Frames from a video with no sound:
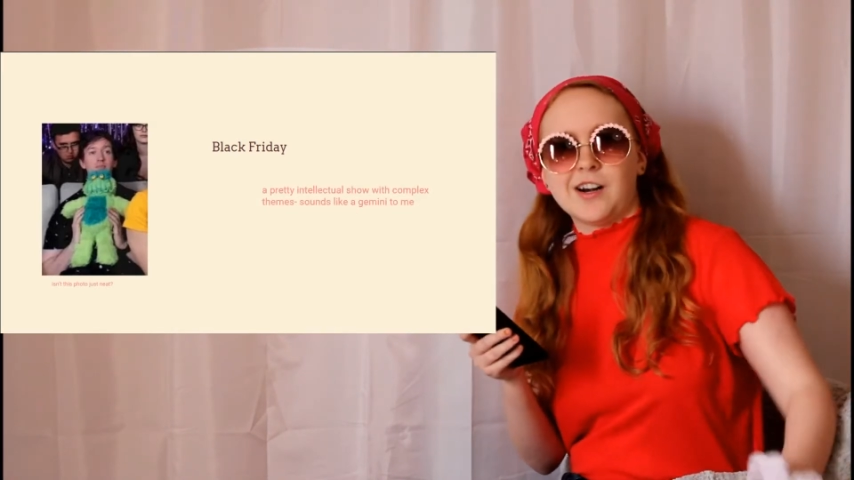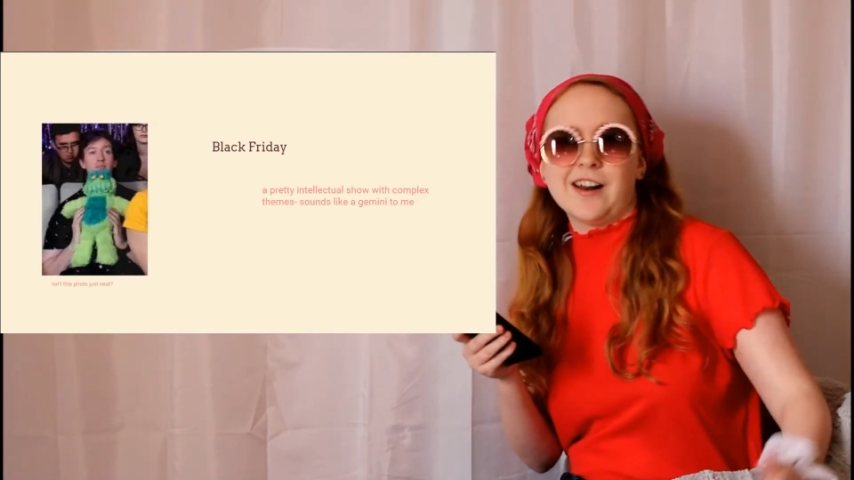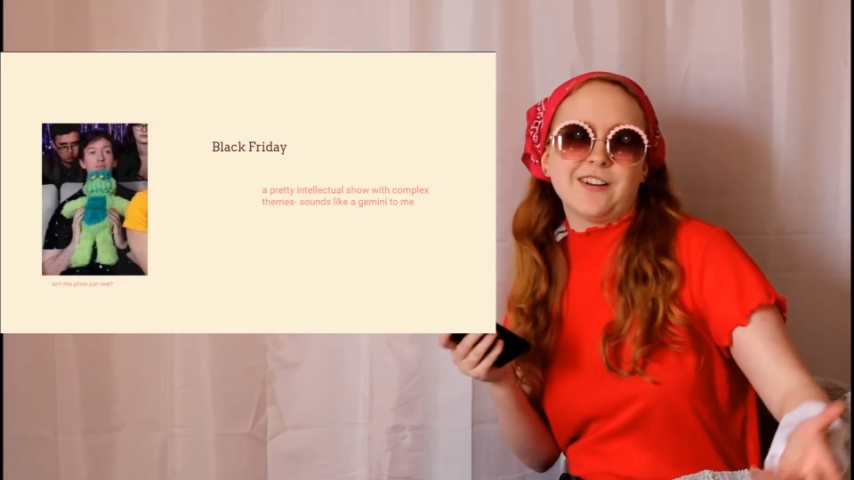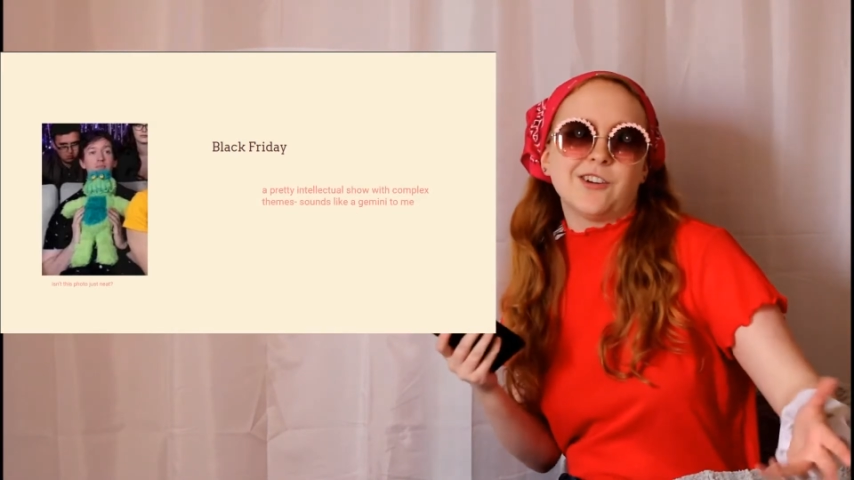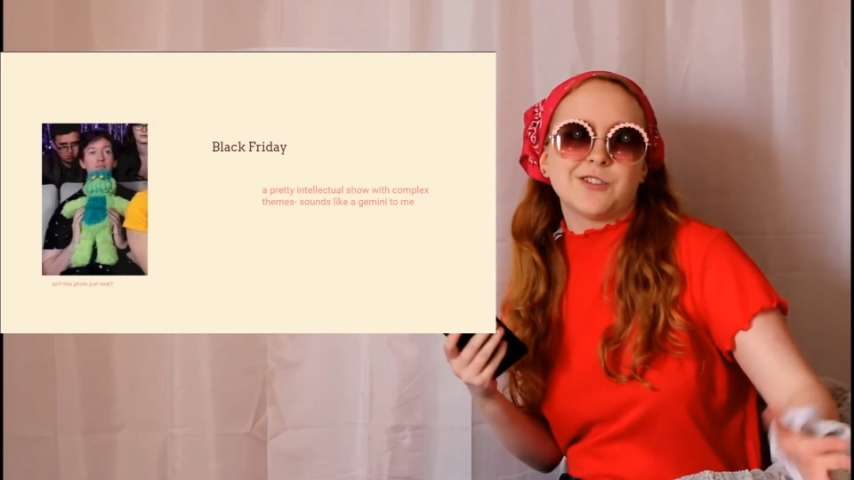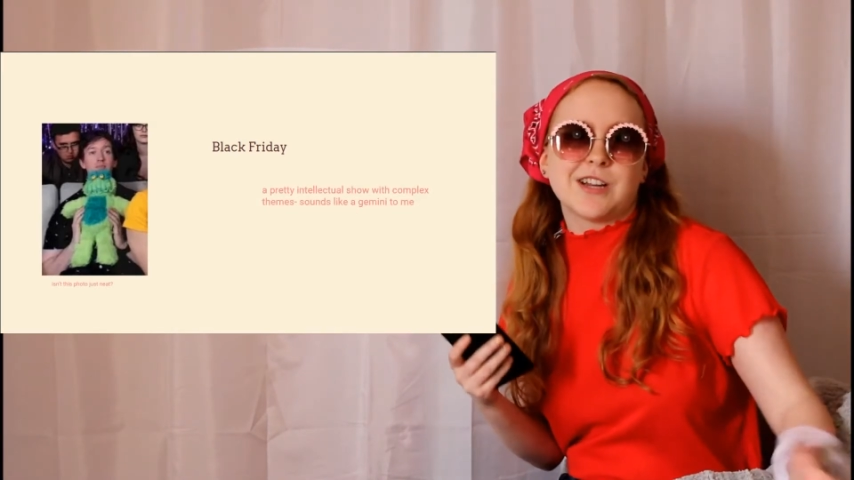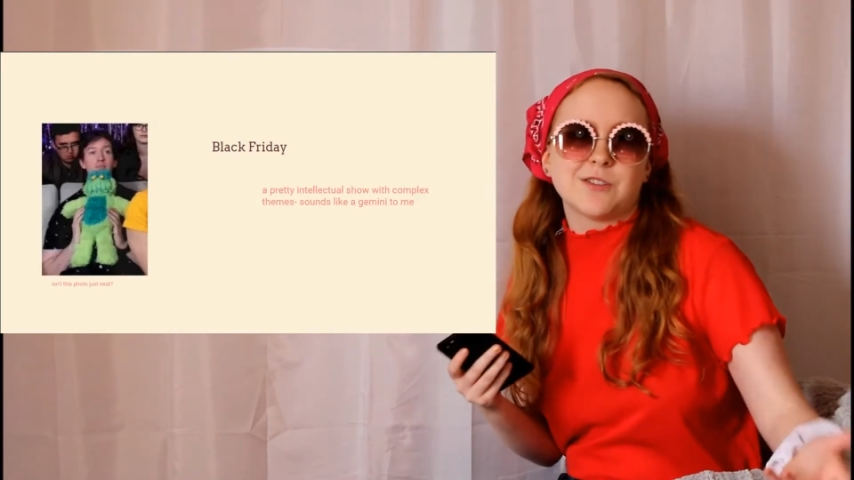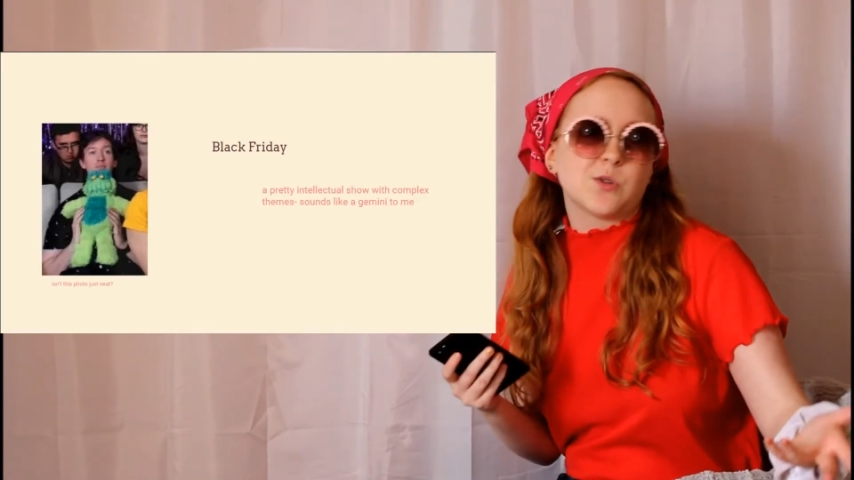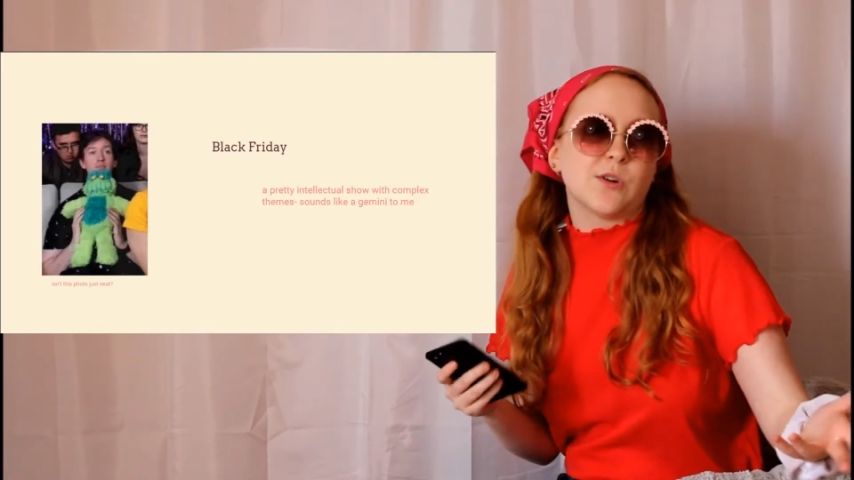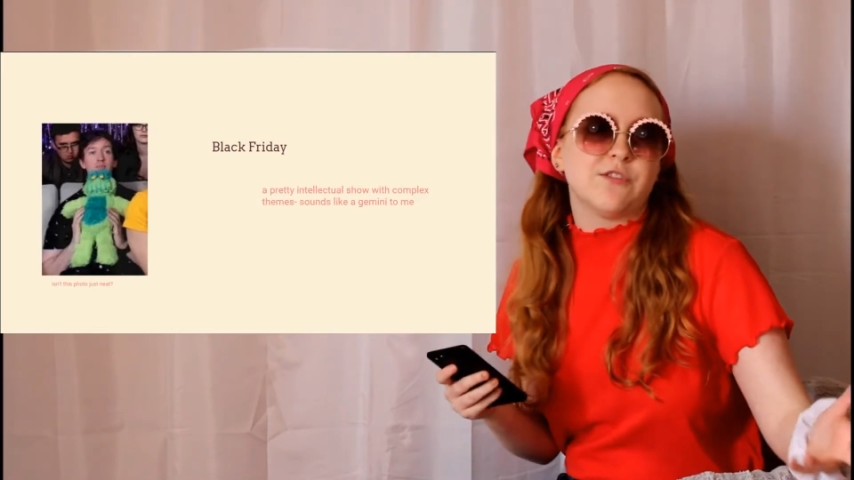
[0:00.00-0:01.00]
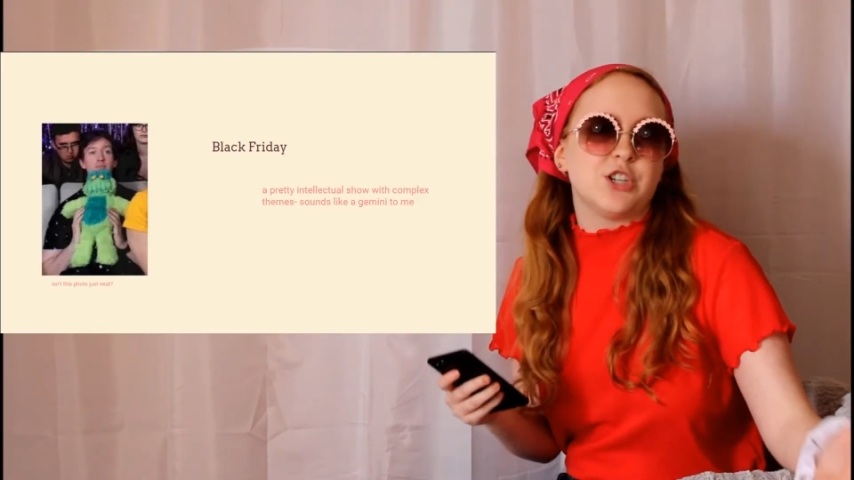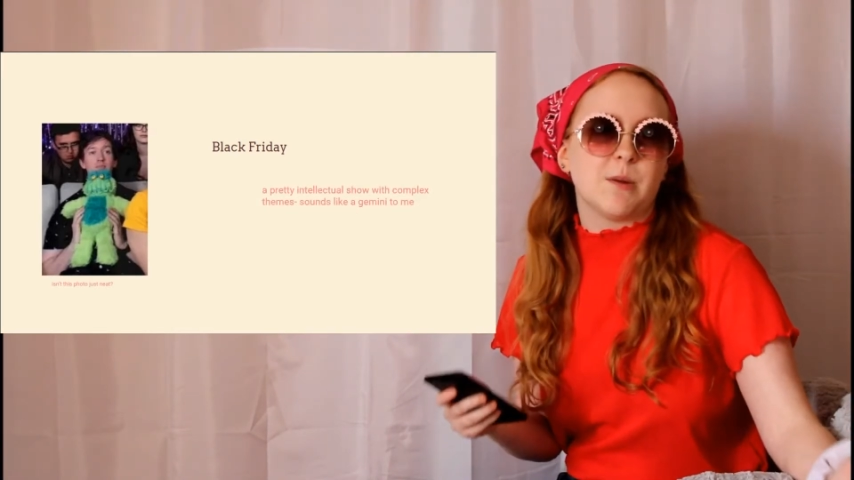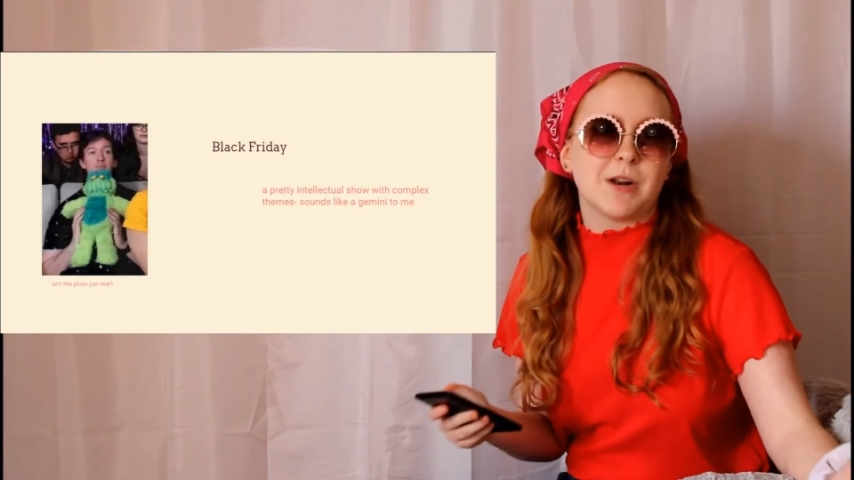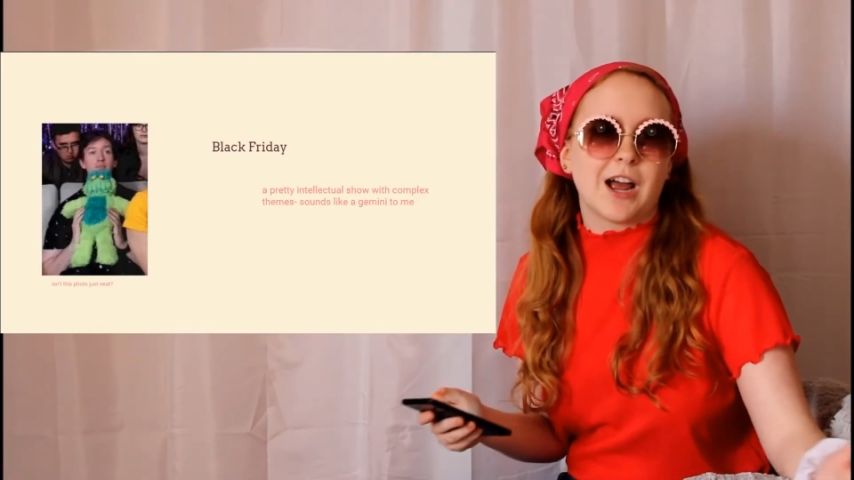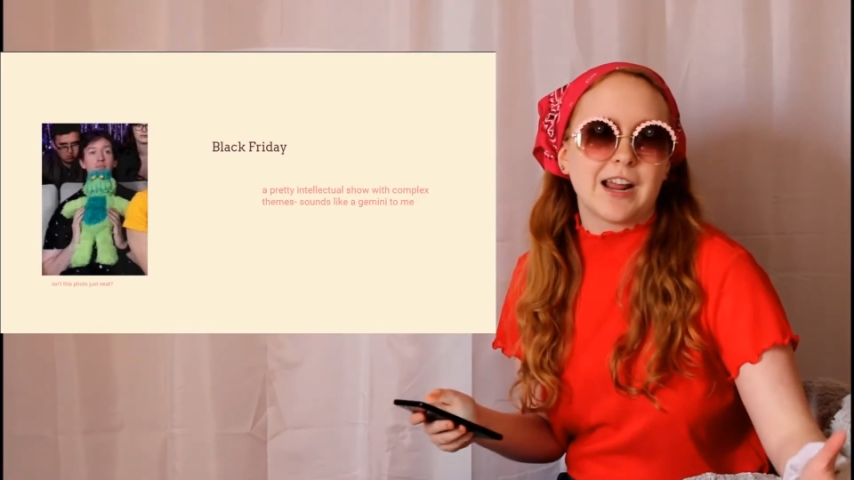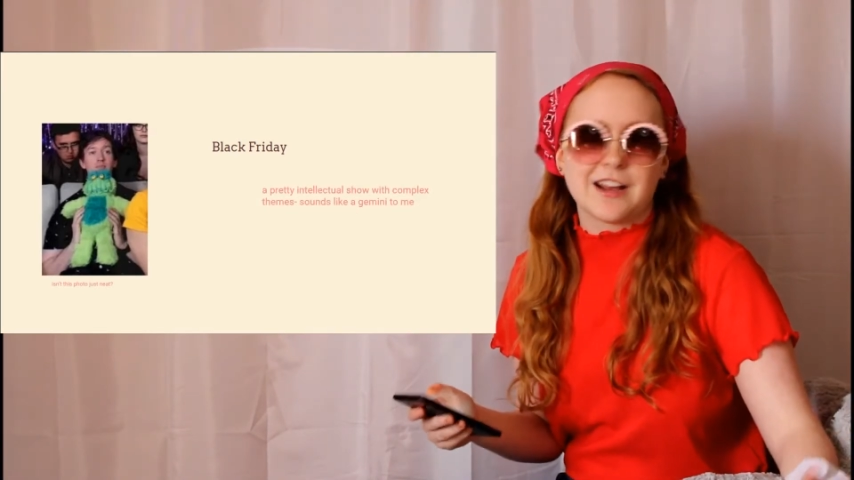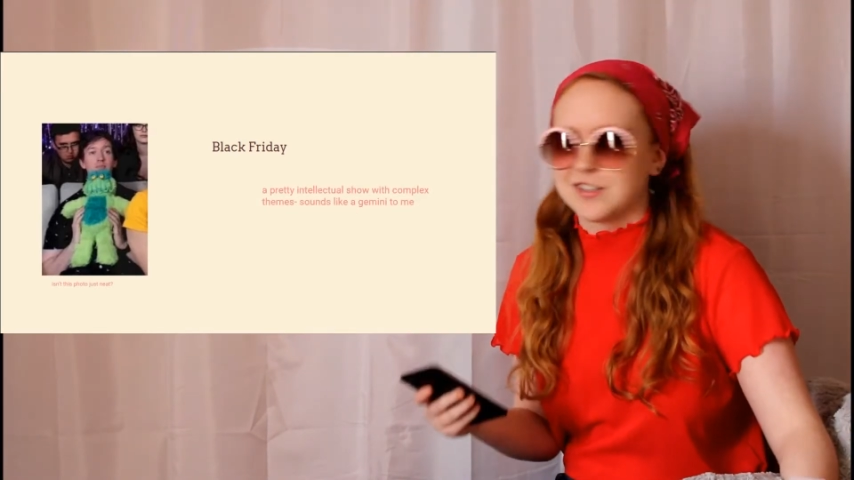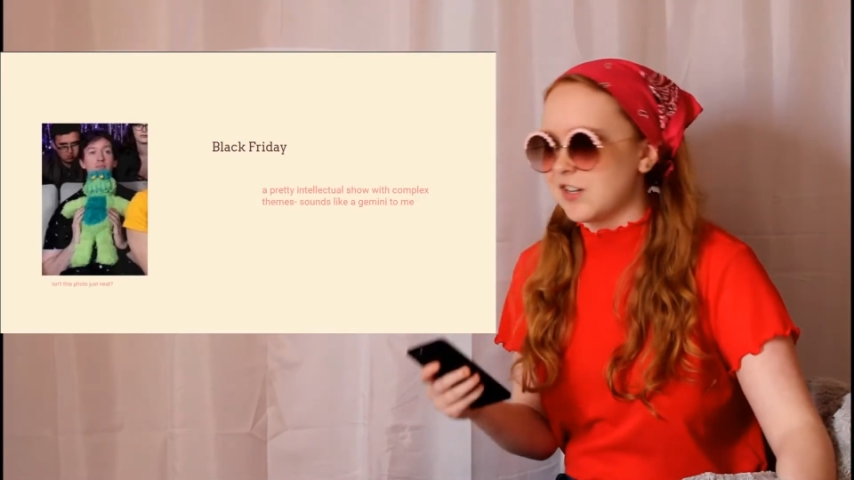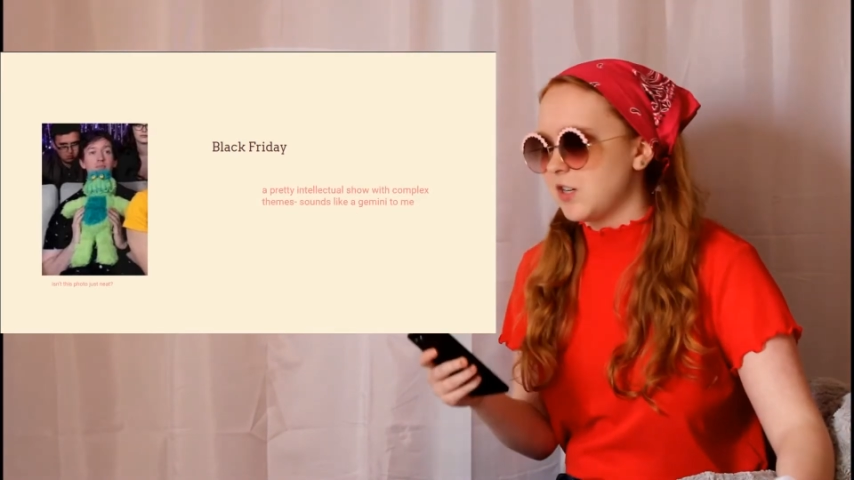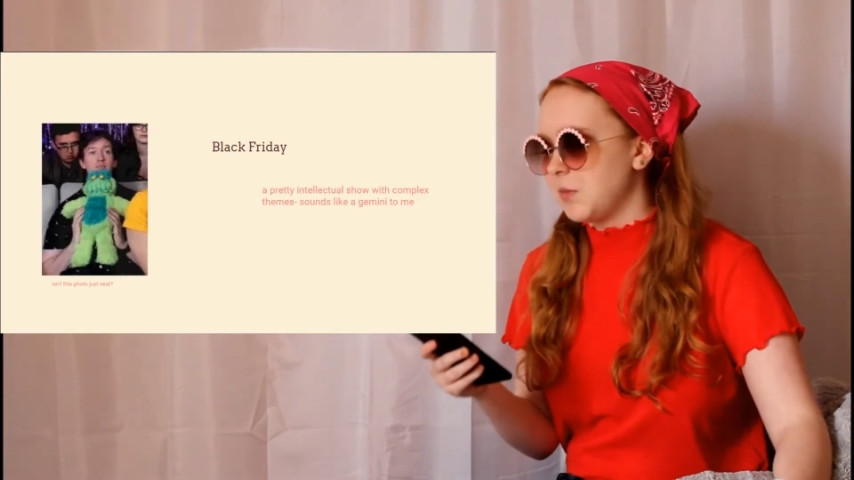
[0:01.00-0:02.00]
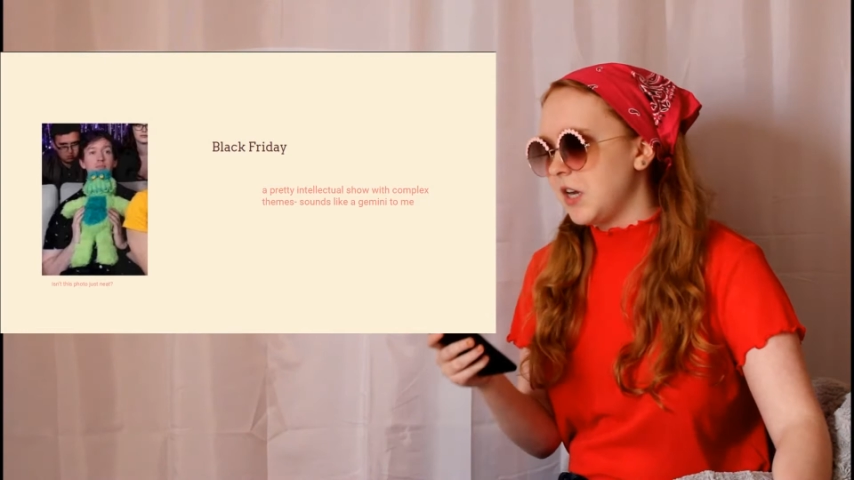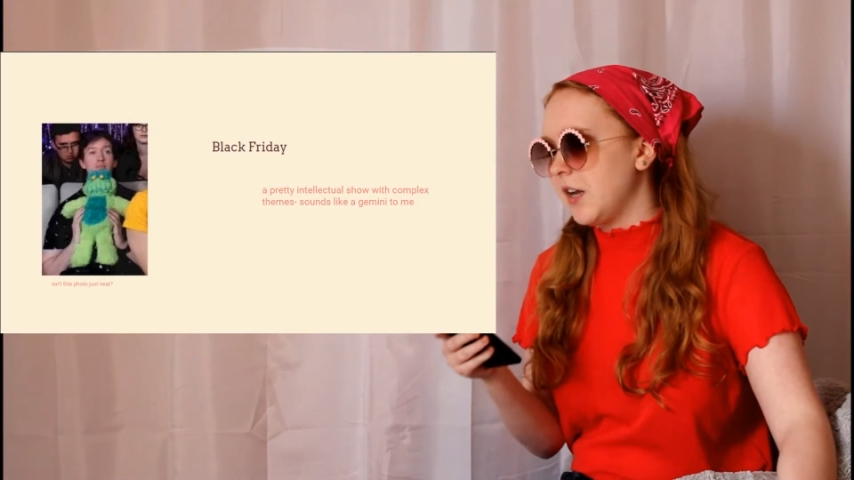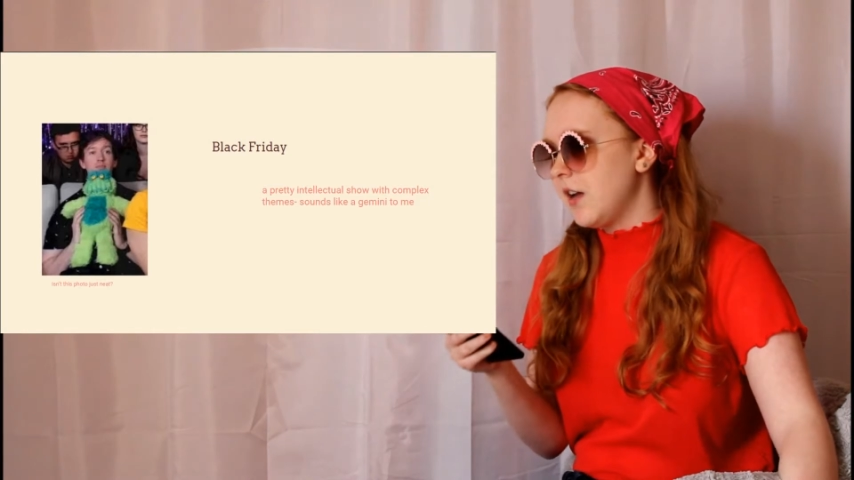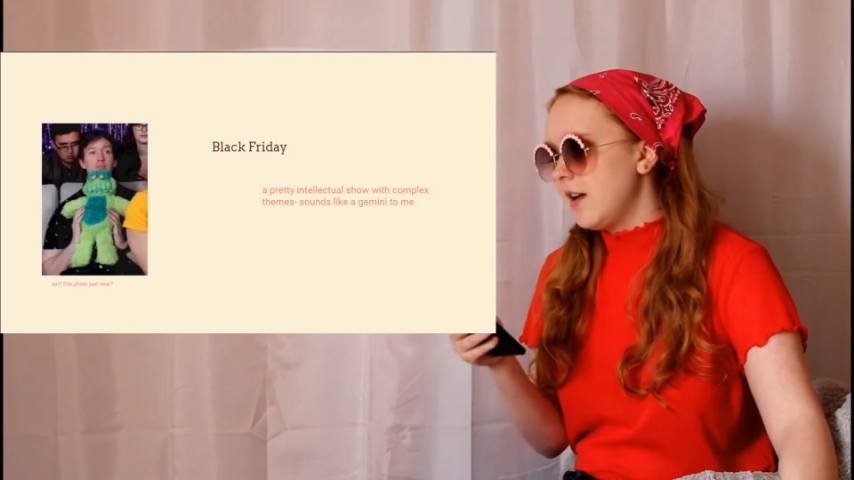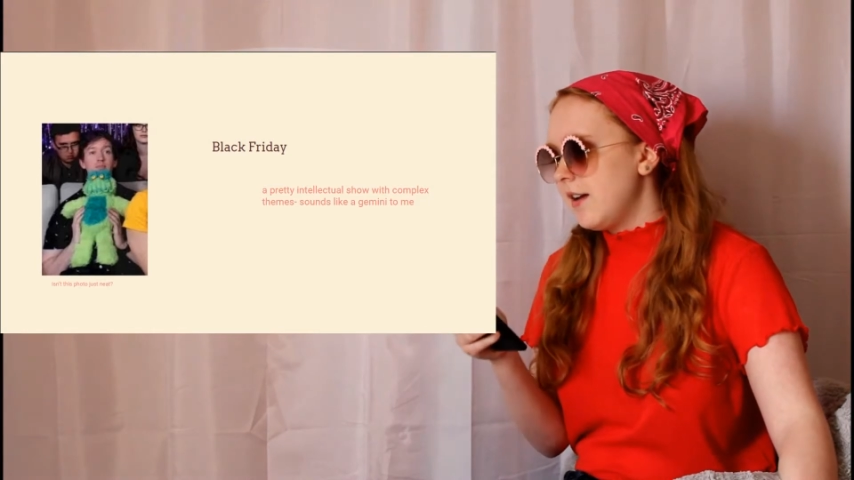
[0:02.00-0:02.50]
I don't know, it sounds sort of Gemini-esque to me.